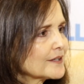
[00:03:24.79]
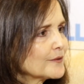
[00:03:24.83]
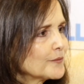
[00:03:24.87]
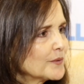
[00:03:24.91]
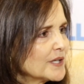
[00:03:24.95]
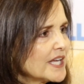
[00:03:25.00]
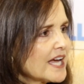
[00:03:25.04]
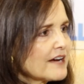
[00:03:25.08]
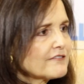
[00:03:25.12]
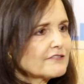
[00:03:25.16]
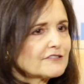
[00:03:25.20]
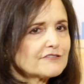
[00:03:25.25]
We
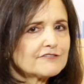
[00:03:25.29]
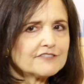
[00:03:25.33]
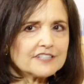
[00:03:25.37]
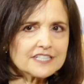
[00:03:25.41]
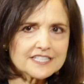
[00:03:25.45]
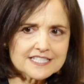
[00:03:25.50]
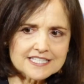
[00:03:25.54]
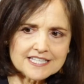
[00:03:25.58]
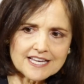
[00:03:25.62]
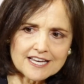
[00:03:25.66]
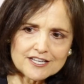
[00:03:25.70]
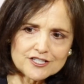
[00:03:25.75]
have a
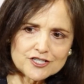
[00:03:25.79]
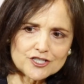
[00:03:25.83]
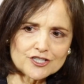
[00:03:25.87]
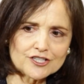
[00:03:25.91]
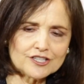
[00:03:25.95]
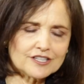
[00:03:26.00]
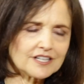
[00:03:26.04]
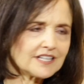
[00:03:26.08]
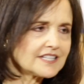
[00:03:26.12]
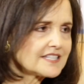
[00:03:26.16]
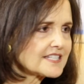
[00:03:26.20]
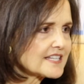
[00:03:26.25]

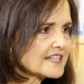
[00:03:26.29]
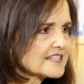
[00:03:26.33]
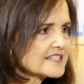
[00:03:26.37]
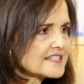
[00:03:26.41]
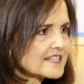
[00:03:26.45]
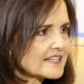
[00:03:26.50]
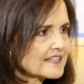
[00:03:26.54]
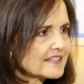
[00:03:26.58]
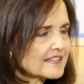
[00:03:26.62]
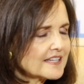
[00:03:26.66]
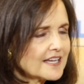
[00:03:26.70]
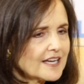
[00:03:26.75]
fixation. It's
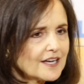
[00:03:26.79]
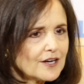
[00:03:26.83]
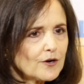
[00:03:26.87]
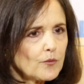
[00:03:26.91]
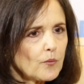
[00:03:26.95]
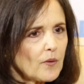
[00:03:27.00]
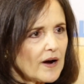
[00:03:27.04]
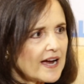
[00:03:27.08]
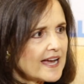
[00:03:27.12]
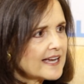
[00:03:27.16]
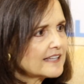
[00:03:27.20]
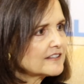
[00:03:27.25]
a
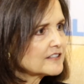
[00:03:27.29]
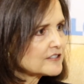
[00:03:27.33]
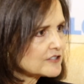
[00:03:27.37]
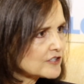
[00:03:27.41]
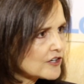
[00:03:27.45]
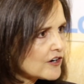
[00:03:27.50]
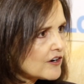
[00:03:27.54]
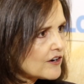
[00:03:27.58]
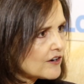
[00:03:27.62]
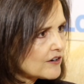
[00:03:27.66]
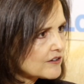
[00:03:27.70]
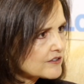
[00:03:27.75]
wag the
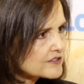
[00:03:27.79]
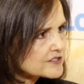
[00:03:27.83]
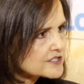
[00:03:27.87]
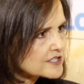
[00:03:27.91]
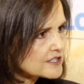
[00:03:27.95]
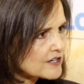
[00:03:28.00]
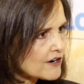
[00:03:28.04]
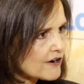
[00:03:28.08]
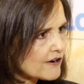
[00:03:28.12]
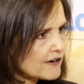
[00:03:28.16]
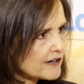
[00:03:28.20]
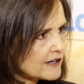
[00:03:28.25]
dog
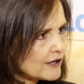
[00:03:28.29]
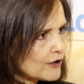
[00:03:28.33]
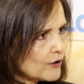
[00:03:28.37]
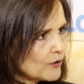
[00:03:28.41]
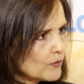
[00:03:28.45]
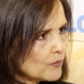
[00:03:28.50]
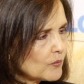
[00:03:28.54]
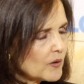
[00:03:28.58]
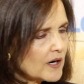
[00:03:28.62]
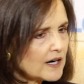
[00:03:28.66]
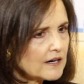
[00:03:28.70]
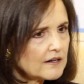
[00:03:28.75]
scenario
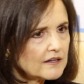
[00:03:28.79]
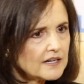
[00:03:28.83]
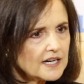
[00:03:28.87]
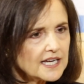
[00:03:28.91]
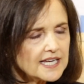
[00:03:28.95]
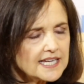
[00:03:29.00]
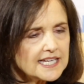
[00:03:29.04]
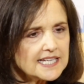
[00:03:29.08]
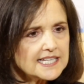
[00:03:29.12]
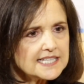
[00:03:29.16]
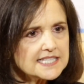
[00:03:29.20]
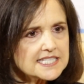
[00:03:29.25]
where
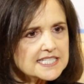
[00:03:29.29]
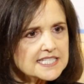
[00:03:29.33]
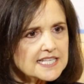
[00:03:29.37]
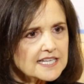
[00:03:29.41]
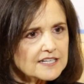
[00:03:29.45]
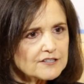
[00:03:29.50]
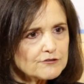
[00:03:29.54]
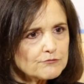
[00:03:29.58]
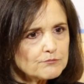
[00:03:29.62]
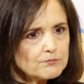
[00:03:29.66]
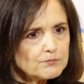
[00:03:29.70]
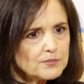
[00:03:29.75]

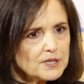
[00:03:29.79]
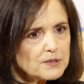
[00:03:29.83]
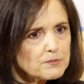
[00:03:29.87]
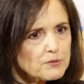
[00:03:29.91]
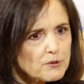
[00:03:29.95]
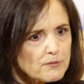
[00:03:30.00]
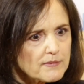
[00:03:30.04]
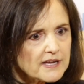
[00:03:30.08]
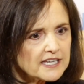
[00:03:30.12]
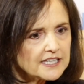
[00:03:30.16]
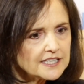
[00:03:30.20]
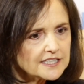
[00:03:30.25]
instead of
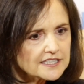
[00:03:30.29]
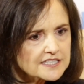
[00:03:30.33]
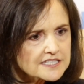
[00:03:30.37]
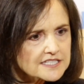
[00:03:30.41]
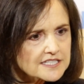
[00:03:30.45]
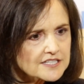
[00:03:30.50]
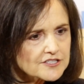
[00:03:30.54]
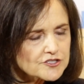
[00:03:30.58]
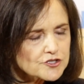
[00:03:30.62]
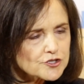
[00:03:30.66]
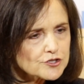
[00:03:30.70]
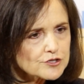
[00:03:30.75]
people making
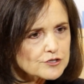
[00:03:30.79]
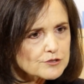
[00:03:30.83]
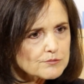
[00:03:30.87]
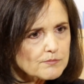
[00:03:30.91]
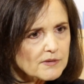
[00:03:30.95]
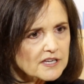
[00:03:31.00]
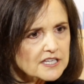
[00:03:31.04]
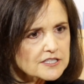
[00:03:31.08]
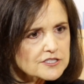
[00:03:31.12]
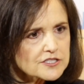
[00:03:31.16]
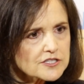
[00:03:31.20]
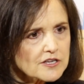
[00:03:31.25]
decisions
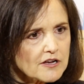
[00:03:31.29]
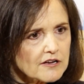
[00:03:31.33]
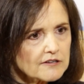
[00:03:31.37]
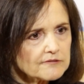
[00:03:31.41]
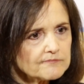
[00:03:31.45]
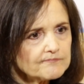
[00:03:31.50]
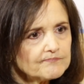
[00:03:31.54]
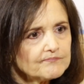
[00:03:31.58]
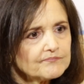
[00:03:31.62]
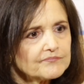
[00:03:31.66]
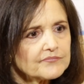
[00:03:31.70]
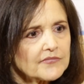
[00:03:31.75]
based on
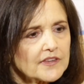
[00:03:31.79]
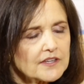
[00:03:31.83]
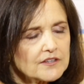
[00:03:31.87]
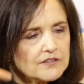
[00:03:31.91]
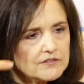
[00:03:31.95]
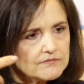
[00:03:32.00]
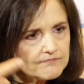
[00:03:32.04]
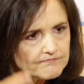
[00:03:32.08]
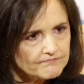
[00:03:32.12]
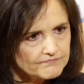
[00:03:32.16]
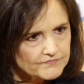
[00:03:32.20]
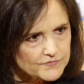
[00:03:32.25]

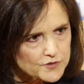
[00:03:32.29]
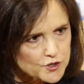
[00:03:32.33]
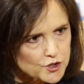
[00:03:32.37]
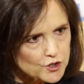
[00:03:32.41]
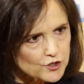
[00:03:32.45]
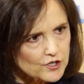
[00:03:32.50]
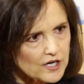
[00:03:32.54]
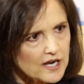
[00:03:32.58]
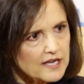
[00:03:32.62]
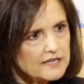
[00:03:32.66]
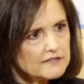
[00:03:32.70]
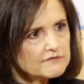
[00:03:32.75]

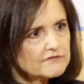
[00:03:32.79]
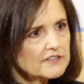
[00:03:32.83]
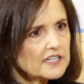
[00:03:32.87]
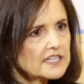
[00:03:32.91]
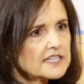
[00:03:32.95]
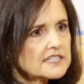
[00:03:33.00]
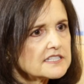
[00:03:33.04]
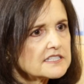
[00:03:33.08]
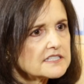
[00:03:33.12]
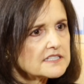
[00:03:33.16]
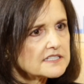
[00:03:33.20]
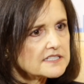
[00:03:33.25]
should I
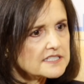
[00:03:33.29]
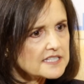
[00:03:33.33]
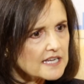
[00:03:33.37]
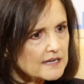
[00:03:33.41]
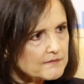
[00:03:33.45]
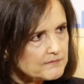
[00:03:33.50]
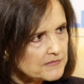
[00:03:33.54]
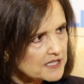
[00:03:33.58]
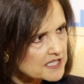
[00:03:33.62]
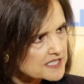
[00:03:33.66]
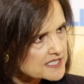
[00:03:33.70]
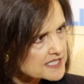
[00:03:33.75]
invest, does
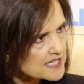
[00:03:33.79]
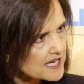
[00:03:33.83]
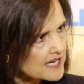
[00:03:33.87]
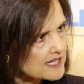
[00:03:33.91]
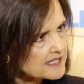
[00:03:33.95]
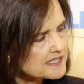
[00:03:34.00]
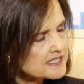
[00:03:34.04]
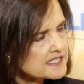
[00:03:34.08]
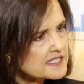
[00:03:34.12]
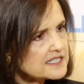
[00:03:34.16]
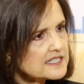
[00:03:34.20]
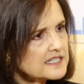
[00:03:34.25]
that make
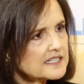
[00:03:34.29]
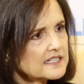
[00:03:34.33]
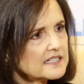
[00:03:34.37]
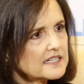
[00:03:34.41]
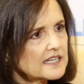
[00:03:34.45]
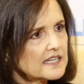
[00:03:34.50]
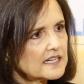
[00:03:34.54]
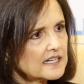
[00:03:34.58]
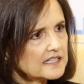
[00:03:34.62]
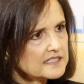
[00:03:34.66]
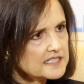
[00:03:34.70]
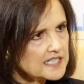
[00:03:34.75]
sense,
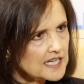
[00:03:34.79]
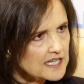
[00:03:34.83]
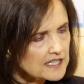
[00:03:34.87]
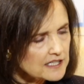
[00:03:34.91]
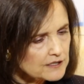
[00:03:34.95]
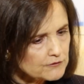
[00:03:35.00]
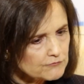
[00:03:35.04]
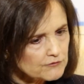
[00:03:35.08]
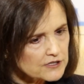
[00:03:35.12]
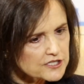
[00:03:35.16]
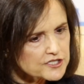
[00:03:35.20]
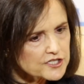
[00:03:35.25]
and
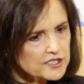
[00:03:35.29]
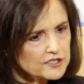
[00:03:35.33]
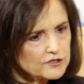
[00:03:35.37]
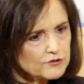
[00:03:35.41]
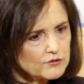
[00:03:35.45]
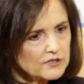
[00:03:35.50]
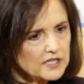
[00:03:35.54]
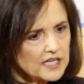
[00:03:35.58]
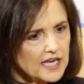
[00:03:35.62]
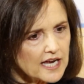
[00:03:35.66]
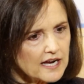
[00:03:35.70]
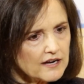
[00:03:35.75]
taking risk
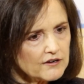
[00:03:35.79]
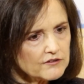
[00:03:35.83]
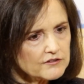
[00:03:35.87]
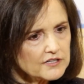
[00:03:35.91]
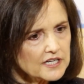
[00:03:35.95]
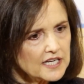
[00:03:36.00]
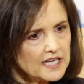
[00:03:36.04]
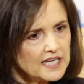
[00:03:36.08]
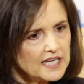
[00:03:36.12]
into account,